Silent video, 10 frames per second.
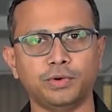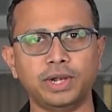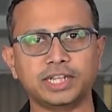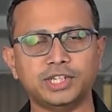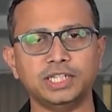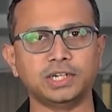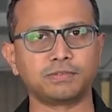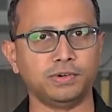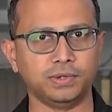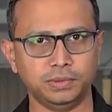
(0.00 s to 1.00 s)
exchange
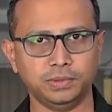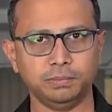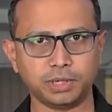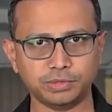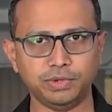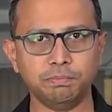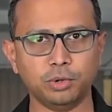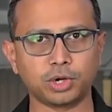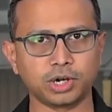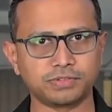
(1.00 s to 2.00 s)
outflow, because we
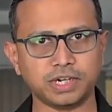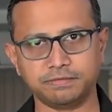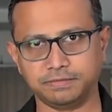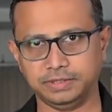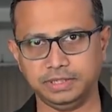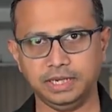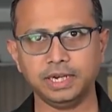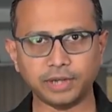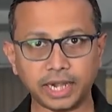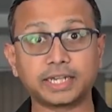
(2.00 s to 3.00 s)
import a lot of stuff,
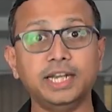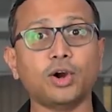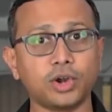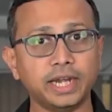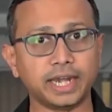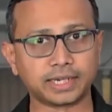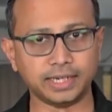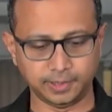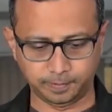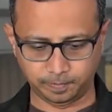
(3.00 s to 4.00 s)
directly or indirectly.